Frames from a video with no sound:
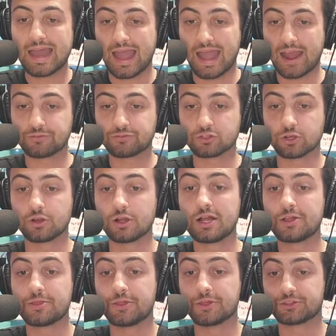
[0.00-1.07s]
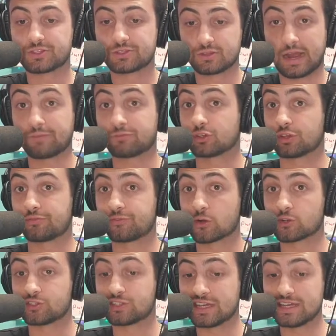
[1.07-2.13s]
after the
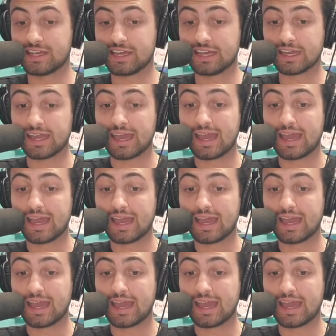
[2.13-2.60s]
first inning.